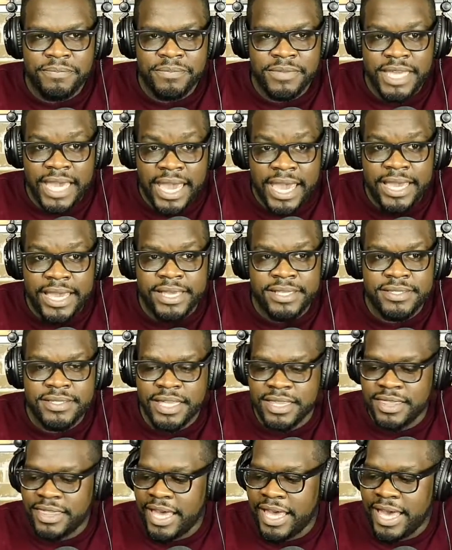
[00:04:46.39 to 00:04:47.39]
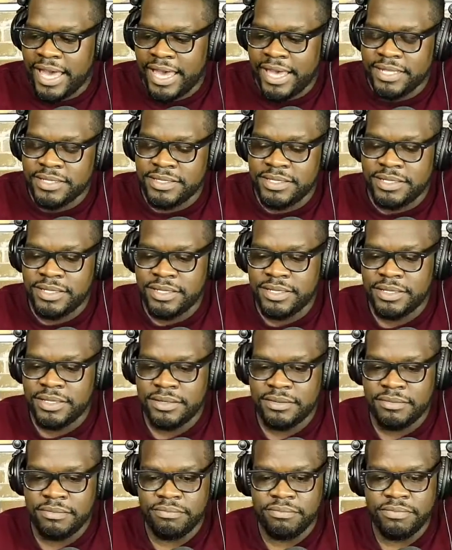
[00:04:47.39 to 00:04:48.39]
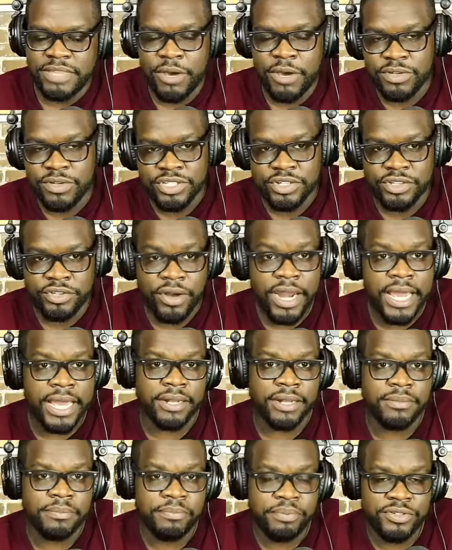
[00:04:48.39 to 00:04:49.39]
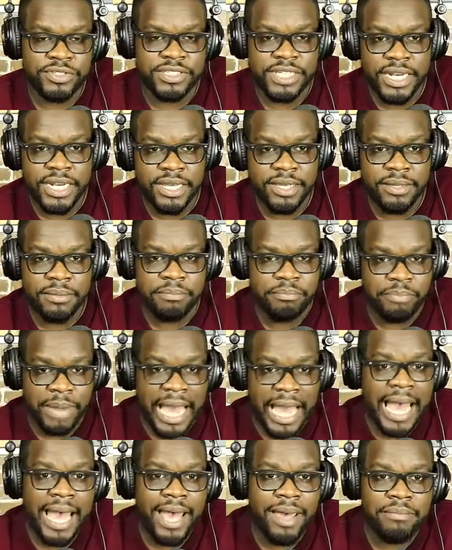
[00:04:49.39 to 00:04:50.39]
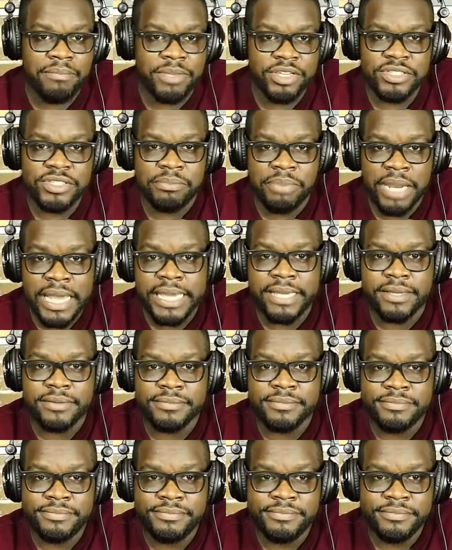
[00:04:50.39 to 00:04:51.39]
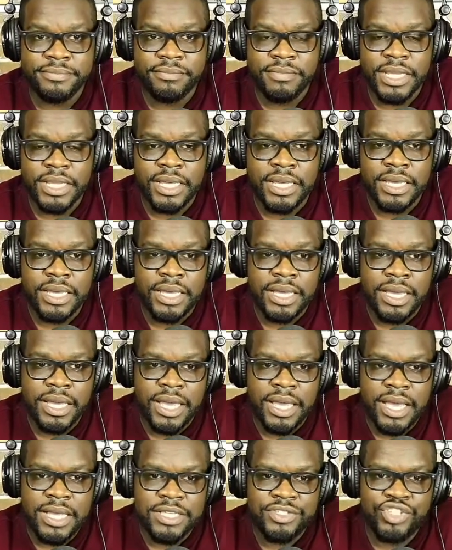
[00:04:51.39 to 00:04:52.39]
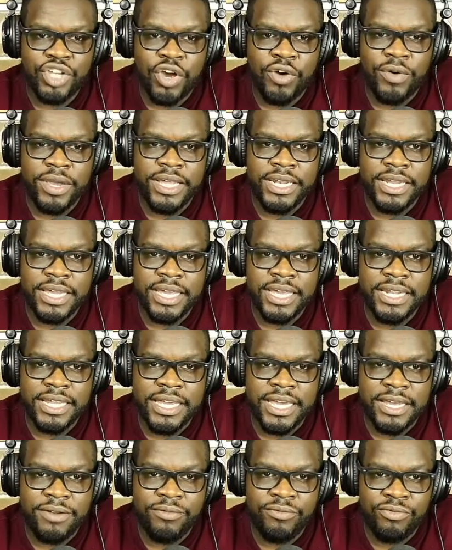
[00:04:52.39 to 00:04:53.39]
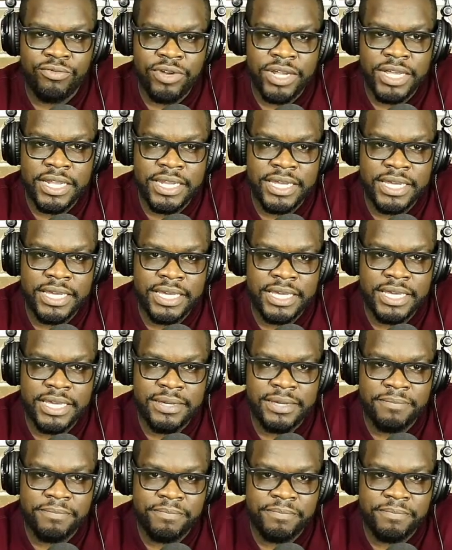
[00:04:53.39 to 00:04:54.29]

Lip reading: case that there was a threat presented by Mr. Blake. So it really,